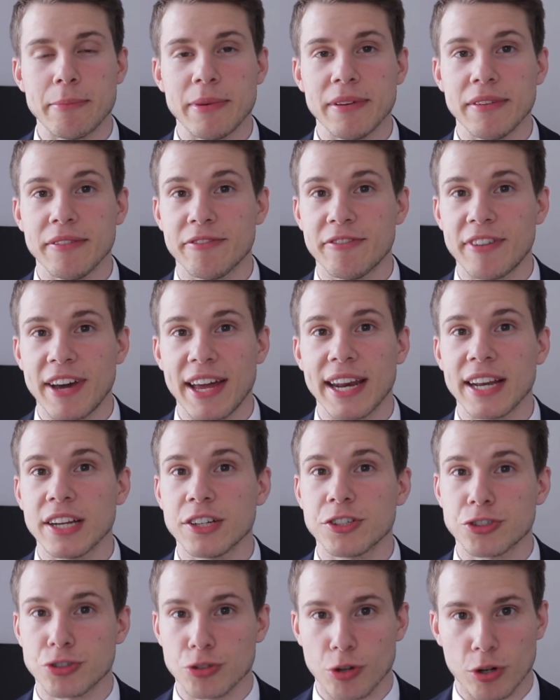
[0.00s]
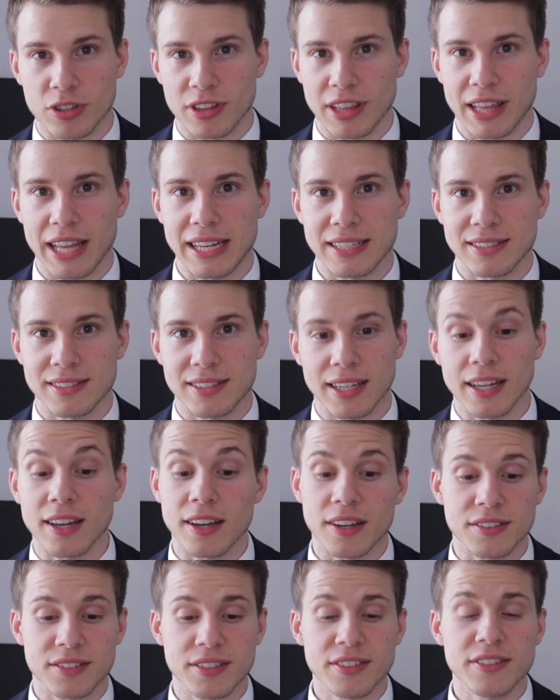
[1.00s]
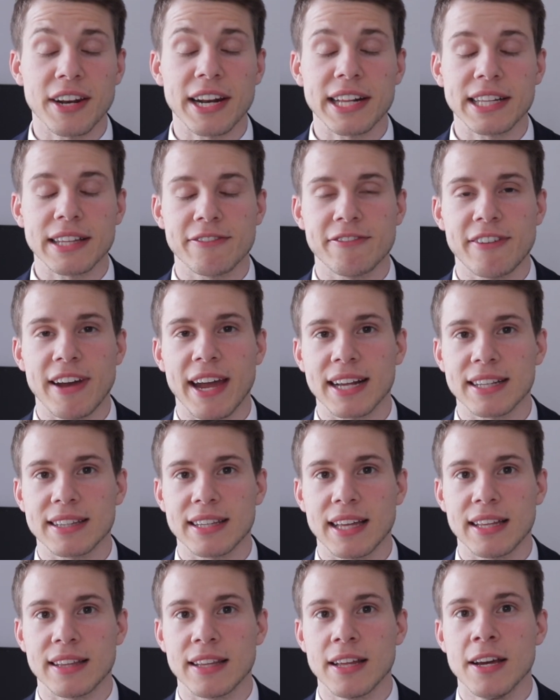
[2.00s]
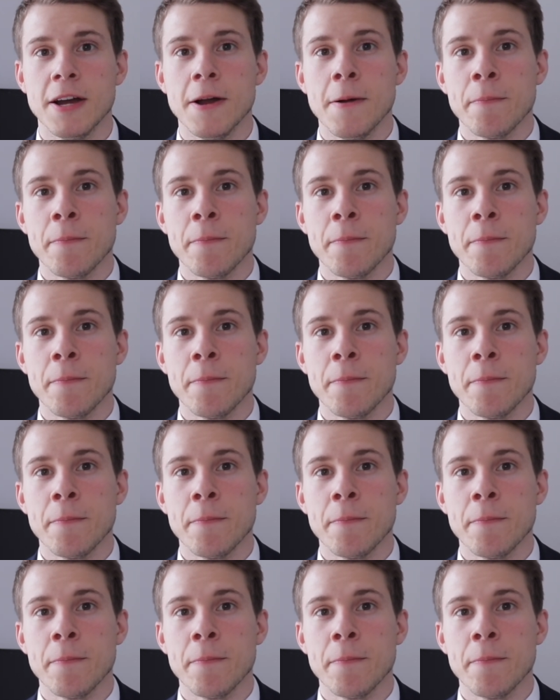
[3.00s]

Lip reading: be very short-lasting, considering the fact that